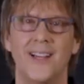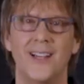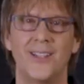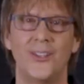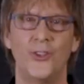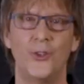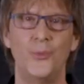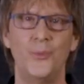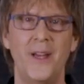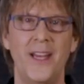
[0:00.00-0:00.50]

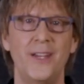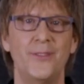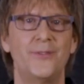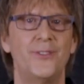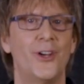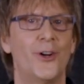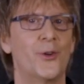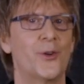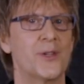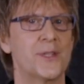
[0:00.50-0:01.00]
You may have
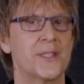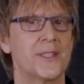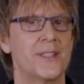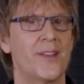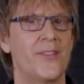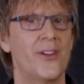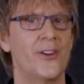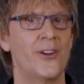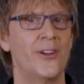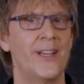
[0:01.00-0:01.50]
noticed
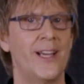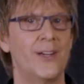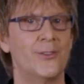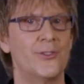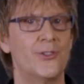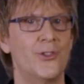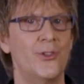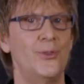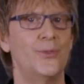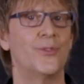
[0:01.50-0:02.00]
that there are now
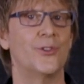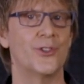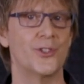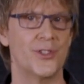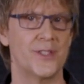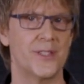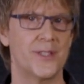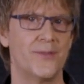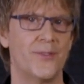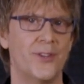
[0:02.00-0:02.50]
2
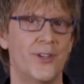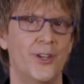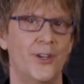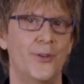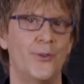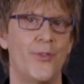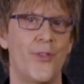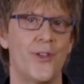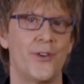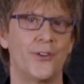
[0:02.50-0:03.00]
versions of the
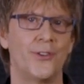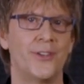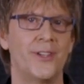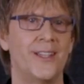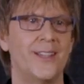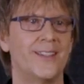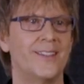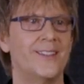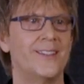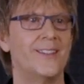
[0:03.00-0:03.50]
code that are
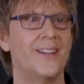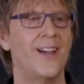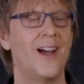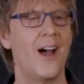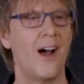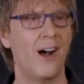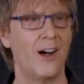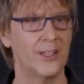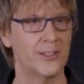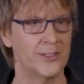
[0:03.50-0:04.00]
needed,
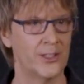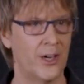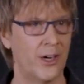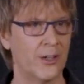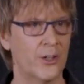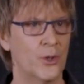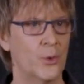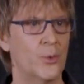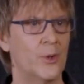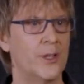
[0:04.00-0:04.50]
a
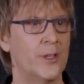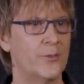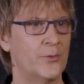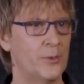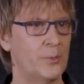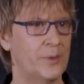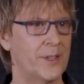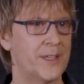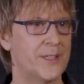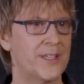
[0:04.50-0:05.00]
longer one
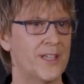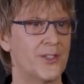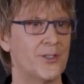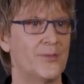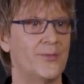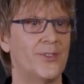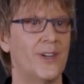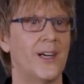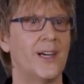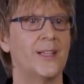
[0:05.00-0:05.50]
for
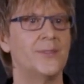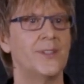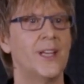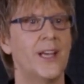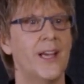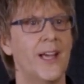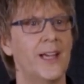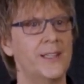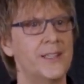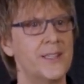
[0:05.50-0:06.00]
PlayStation 5
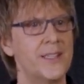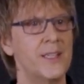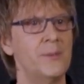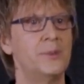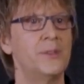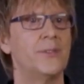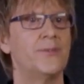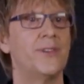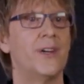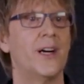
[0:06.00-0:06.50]
and a
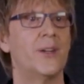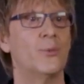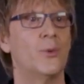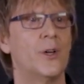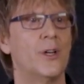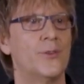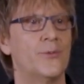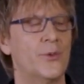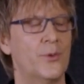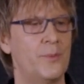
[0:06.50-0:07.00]
simplified
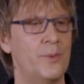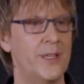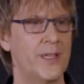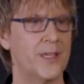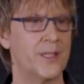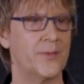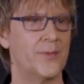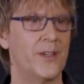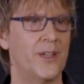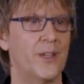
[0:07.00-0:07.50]
one for
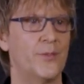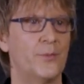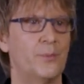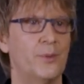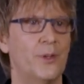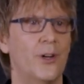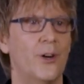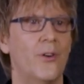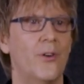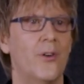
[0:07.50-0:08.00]
PS5
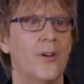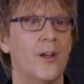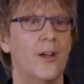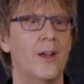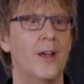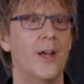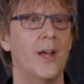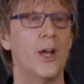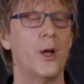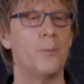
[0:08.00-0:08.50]
Pro.
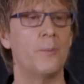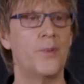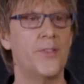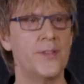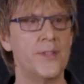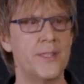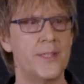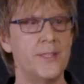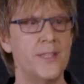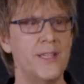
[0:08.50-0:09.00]
But
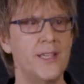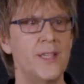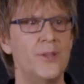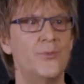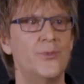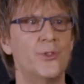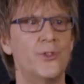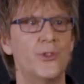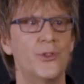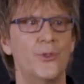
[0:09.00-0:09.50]
this need
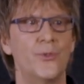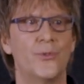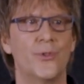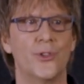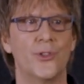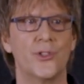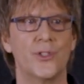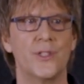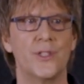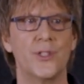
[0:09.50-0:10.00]
for 2
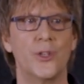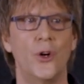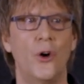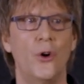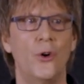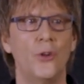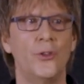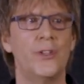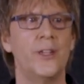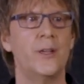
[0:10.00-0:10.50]
versions
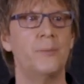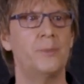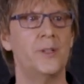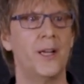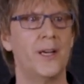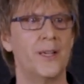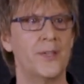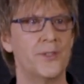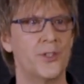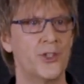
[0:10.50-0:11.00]
only
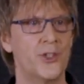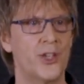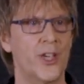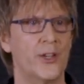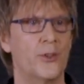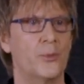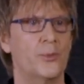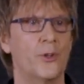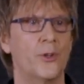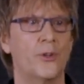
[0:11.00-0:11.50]
applies to
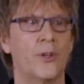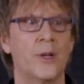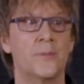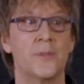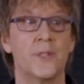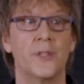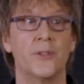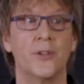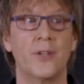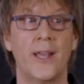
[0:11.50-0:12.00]
shader
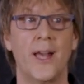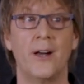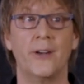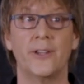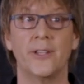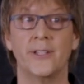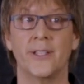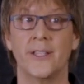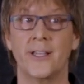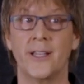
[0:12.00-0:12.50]
programs that are
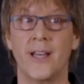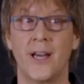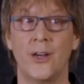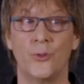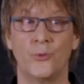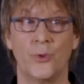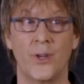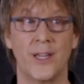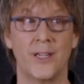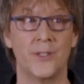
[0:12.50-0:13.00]
calculating how
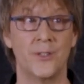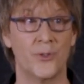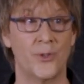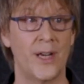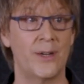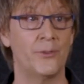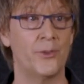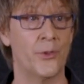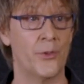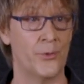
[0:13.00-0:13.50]
rays
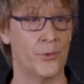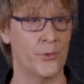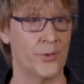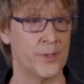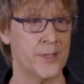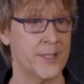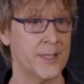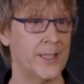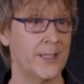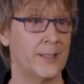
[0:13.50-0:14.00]
travel through the
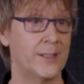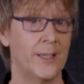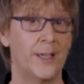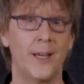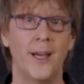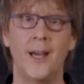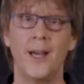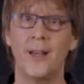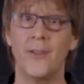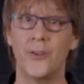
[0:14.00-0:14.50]
scene.
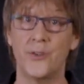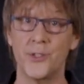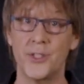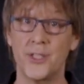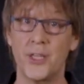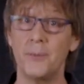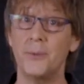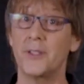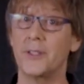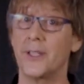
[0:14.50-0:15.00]
There's
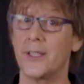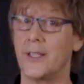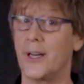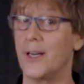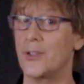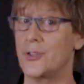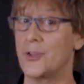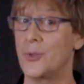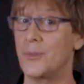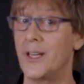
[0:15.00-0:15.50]
typically
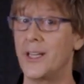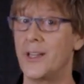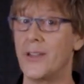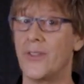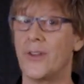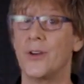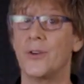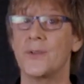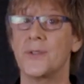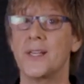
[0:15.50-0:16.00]
not too many of
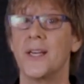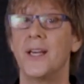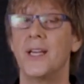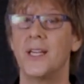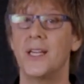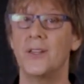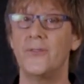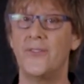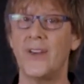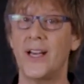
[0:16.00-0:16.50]
those.
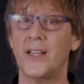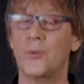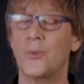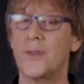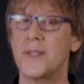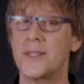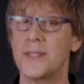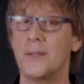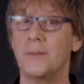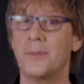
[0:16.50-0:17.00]
In fact,
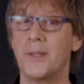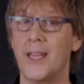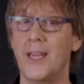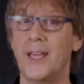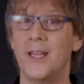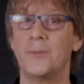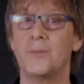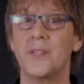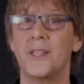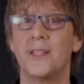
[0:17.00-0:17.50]
with some
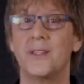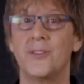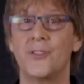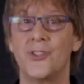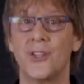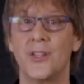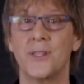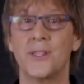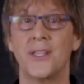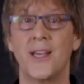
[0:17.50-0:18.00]
games, it's
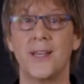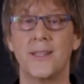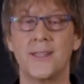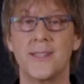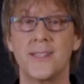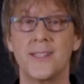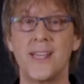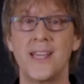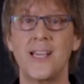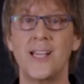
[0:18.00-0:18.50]
just a
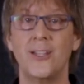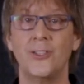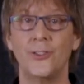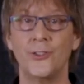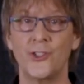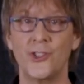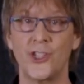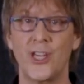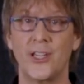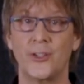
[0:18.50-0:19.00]
single
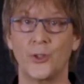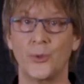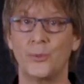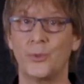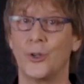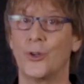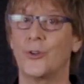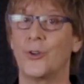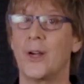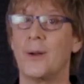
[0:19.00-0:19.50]
shader
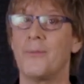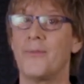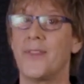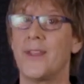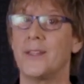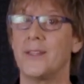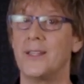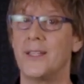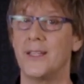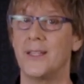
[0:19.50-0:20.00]
program
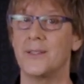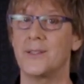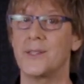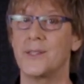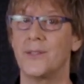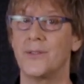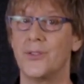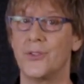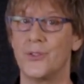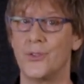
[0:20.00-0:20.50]
that needs
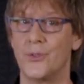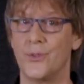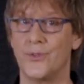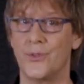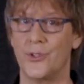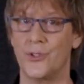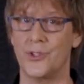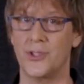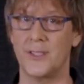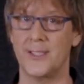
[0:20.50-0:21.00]
the 2
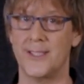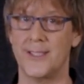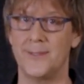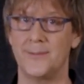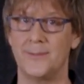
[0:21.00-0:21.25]
versions.